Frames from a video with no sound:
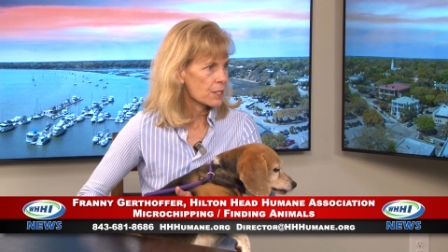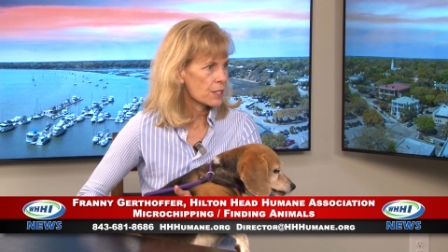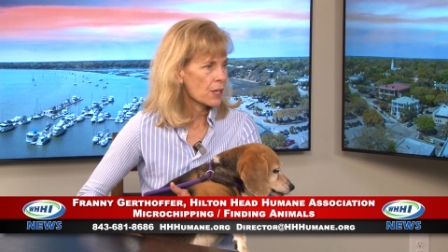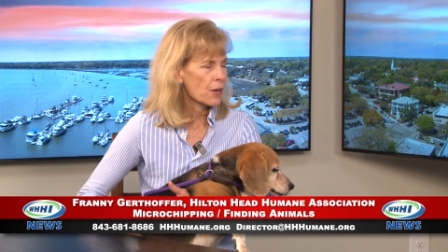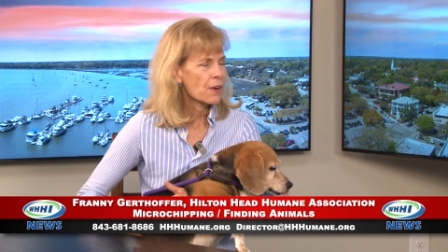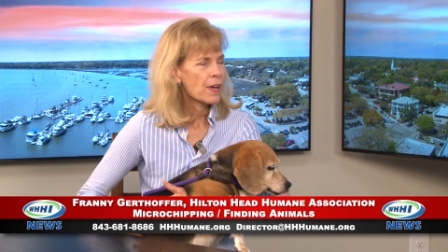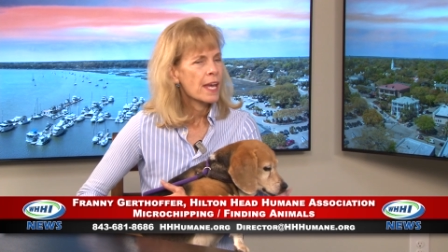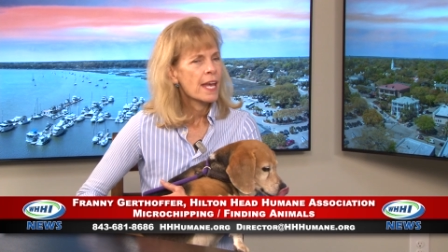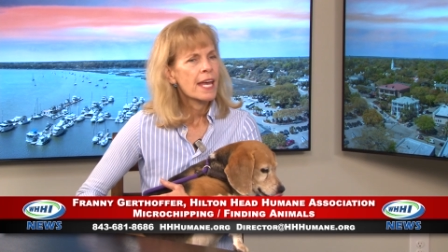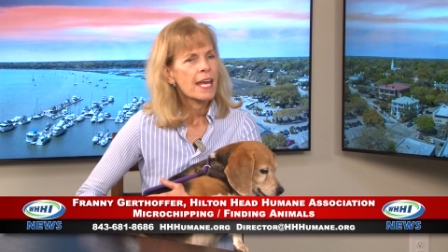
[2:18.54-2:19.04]

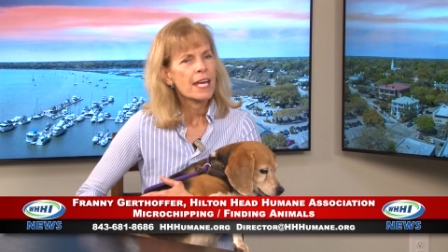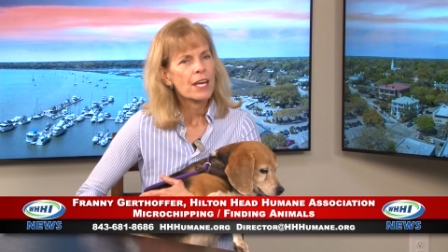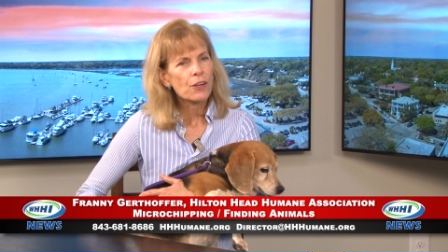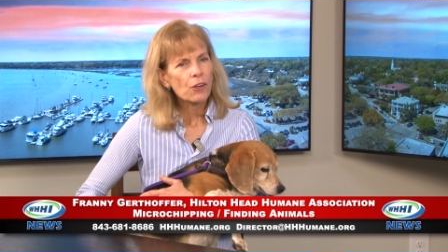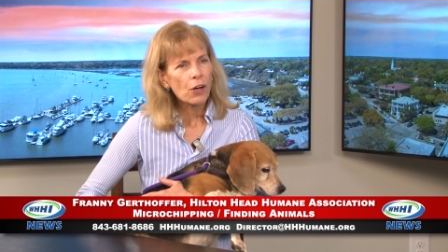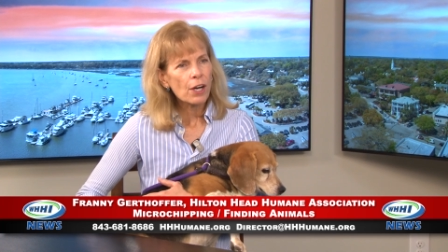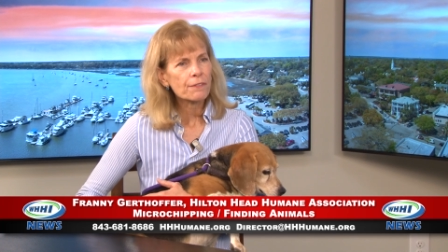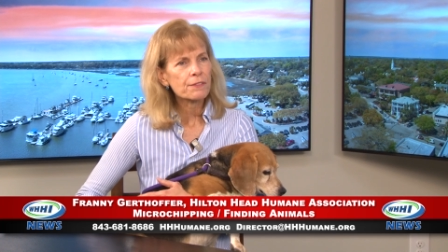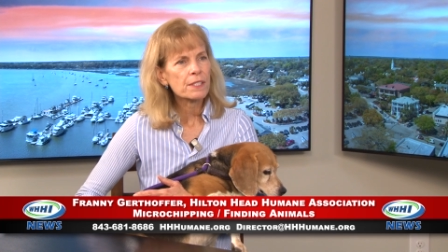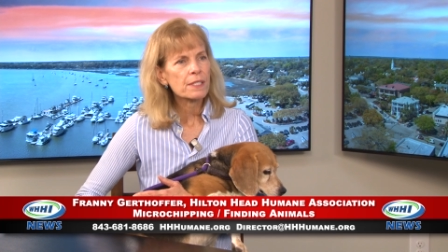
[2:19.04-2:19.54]
So, and
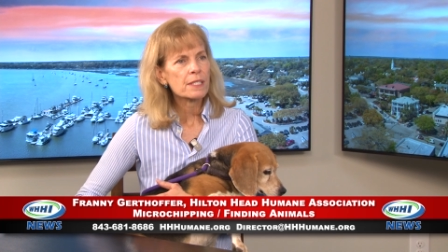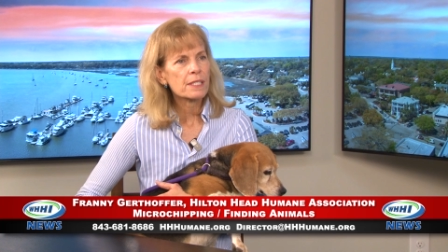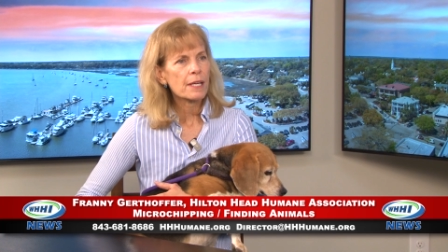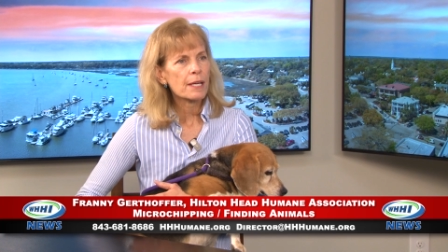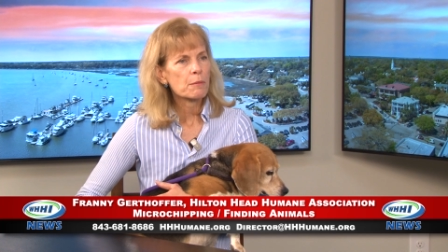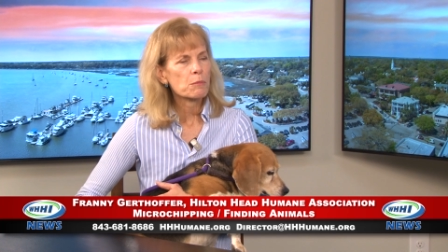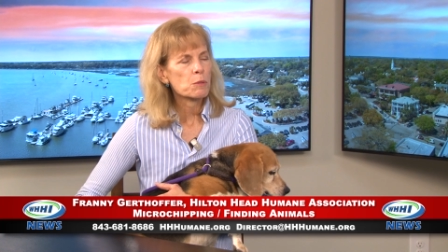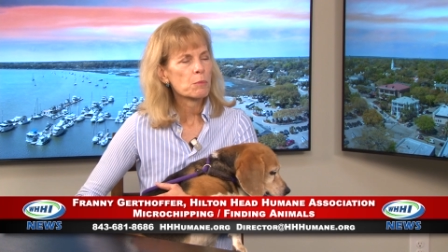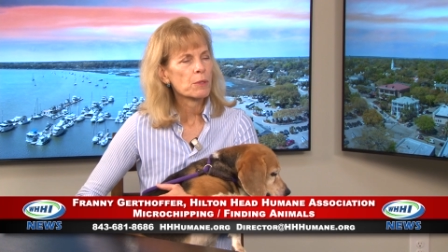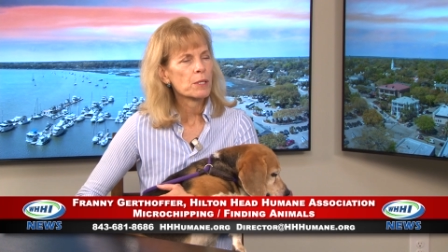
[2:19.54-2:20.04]

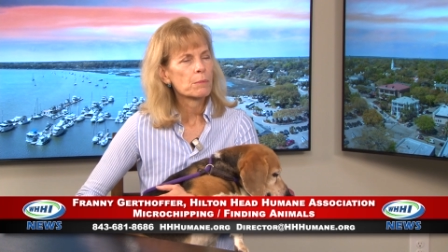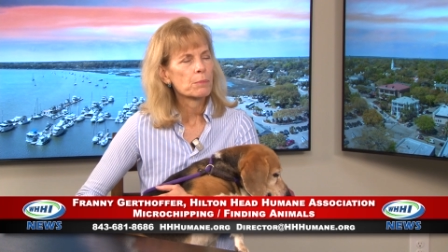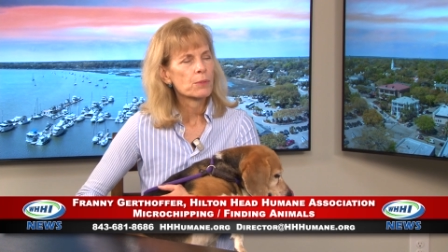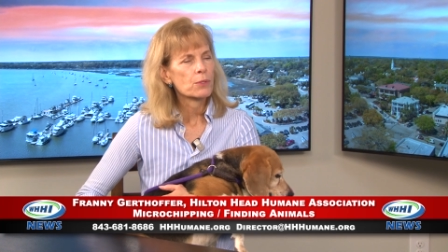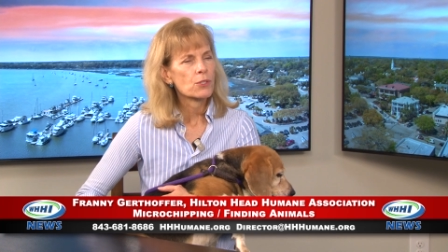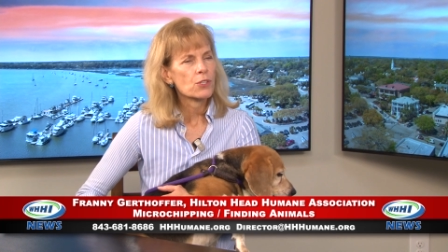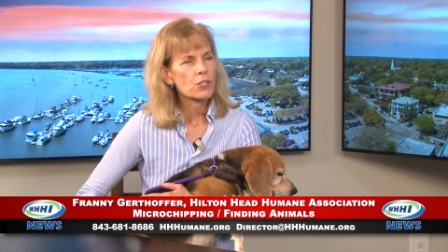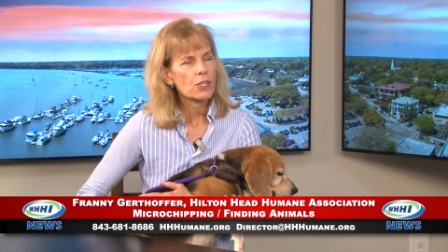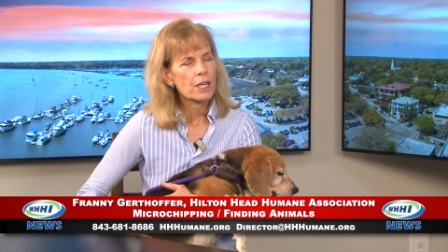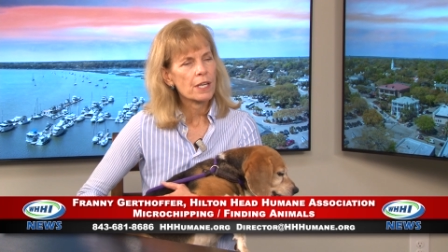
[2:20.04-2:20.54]
oftentimes people
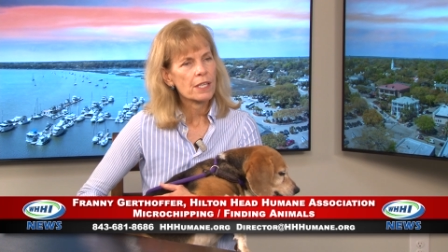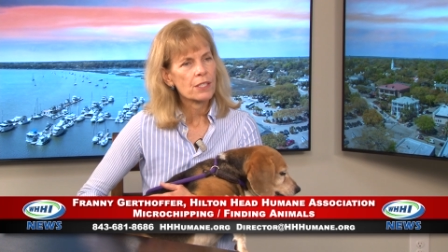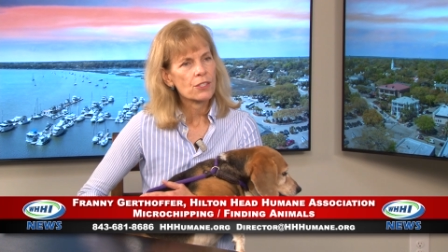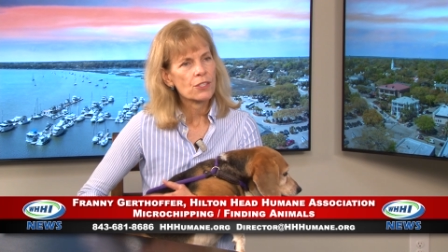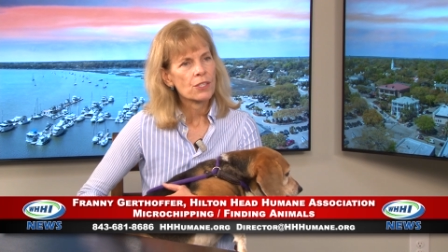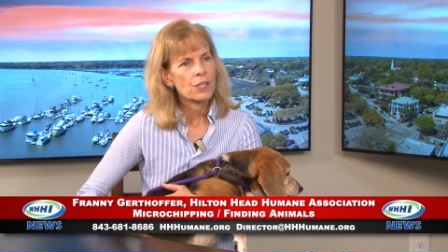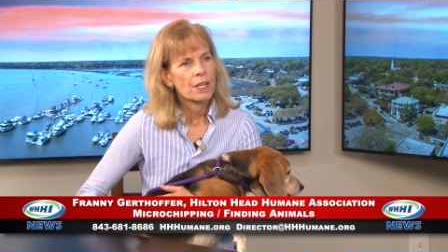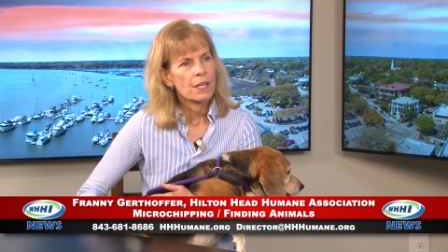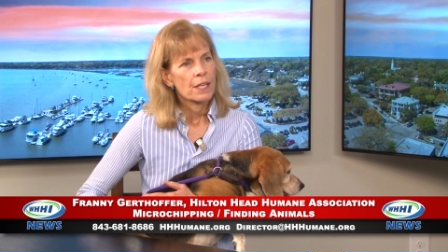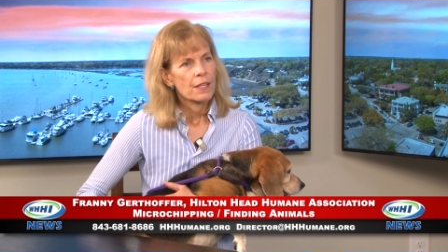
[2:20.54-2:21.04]

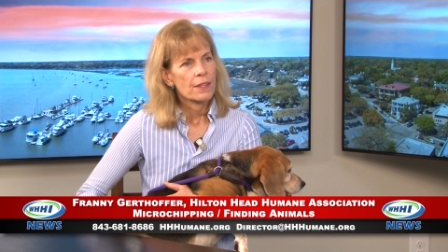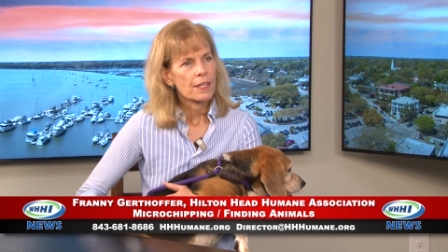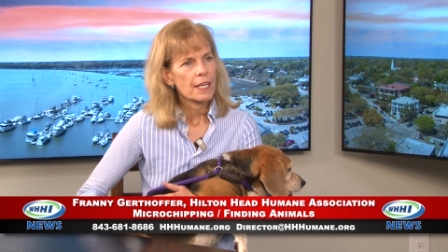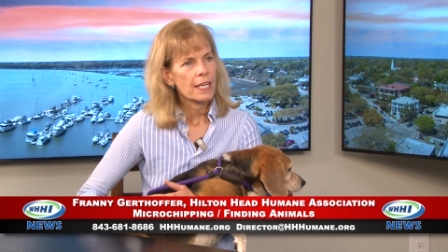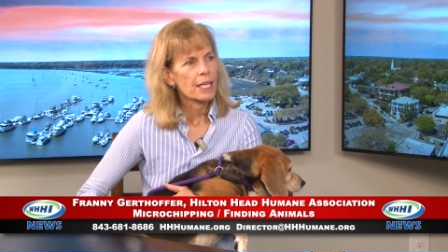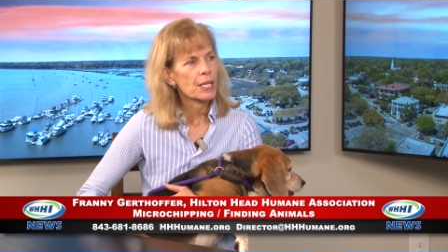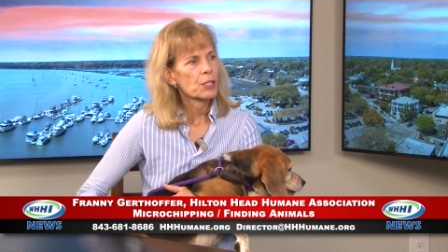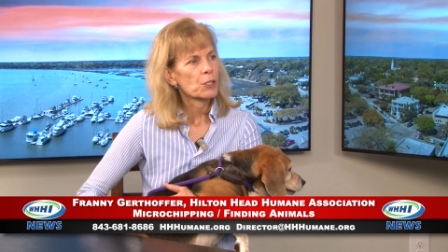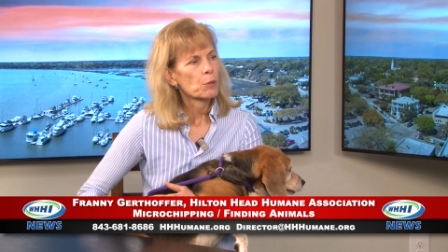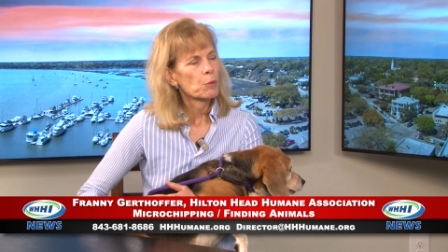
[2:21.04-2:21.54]
judge
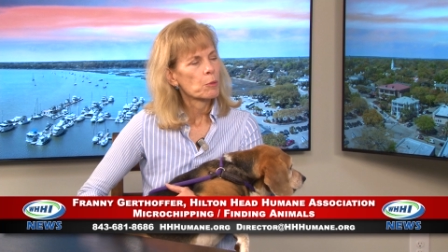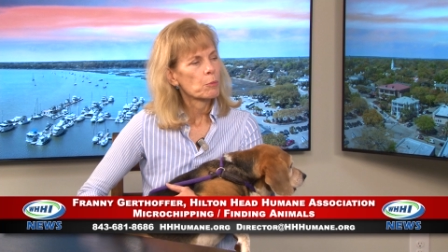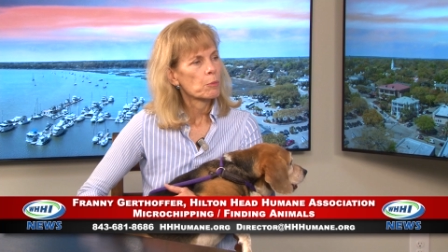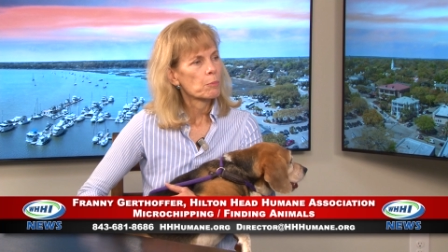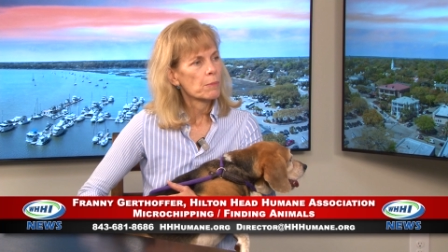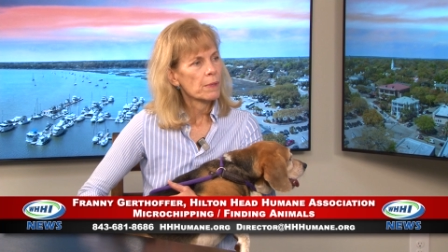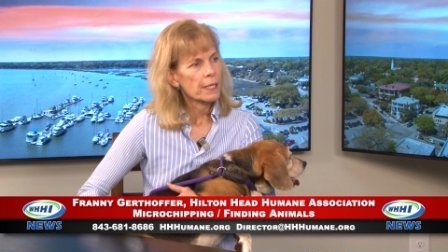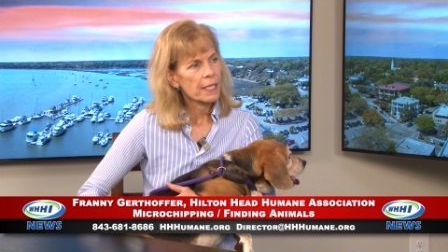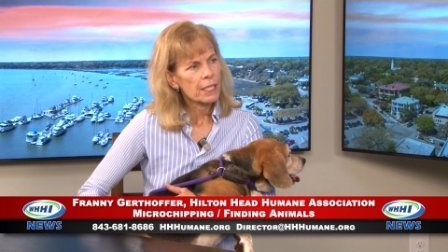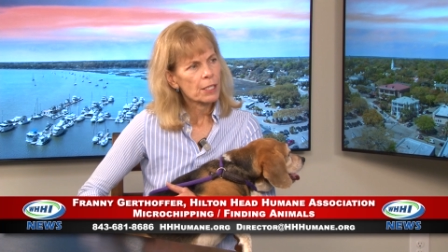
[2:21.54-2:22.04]
the
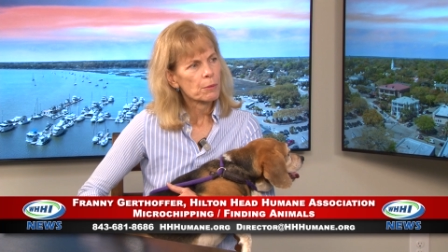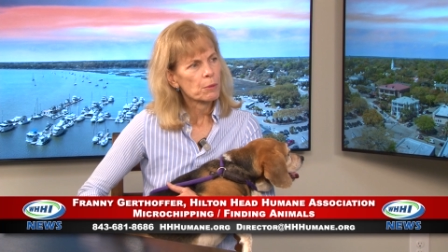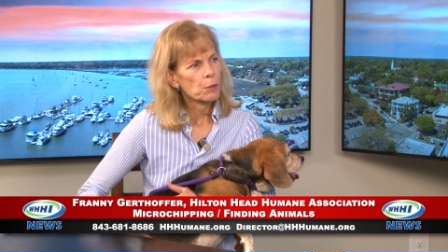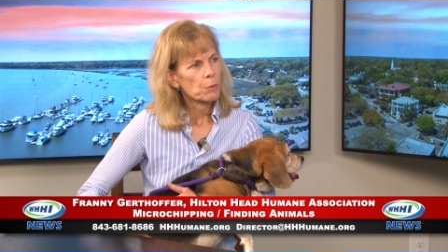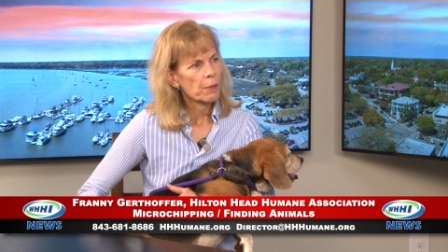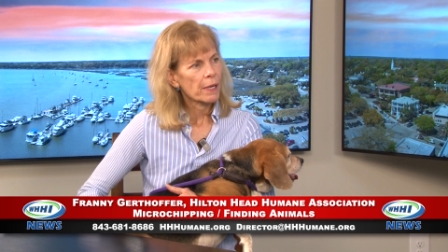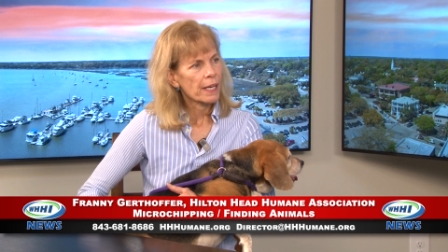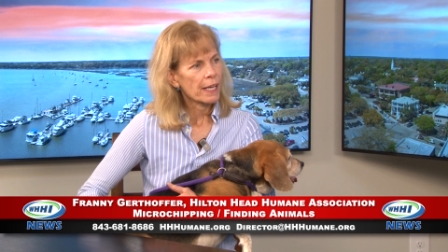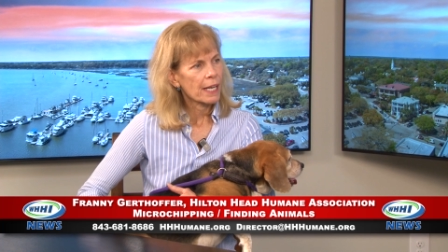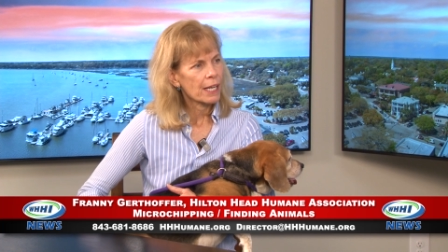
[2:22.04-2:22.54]
animal
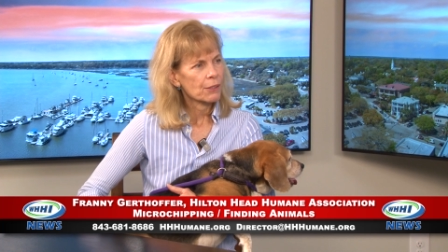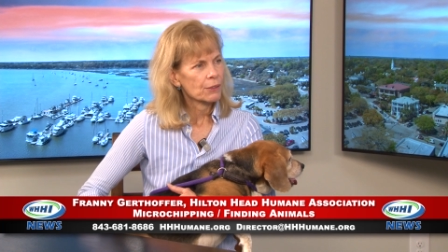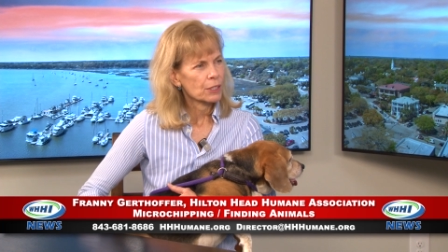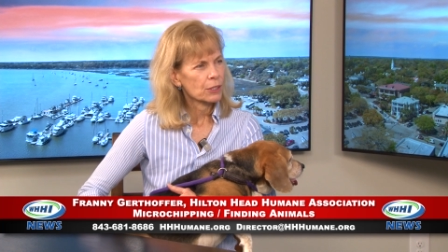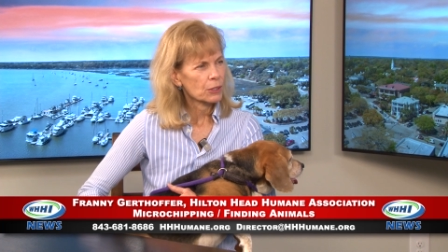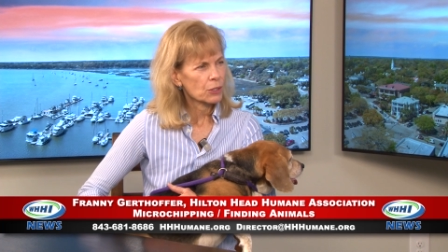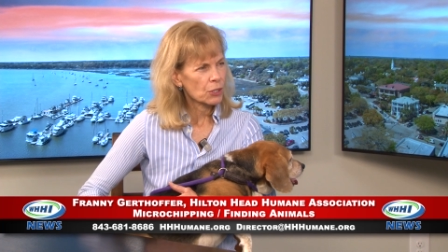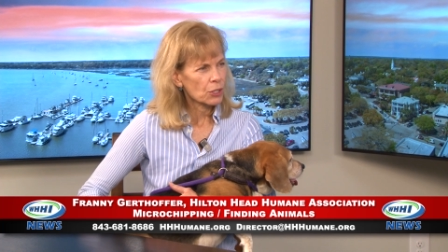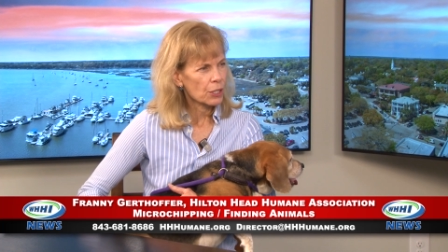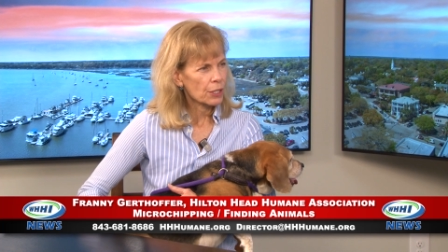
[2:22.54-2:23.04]
by how
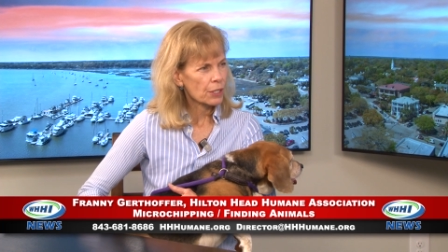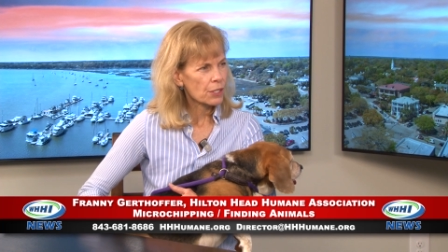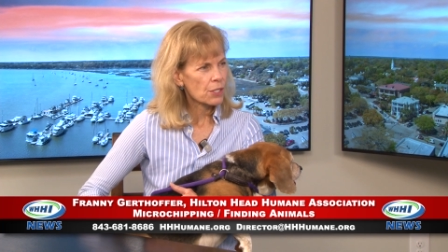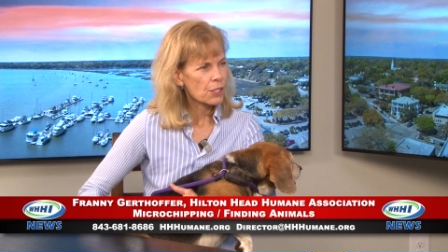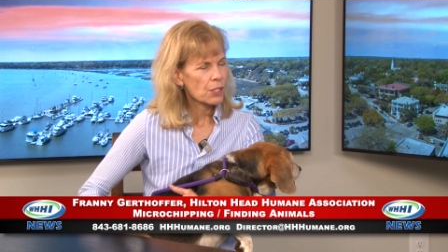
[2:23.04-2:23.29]
it looks.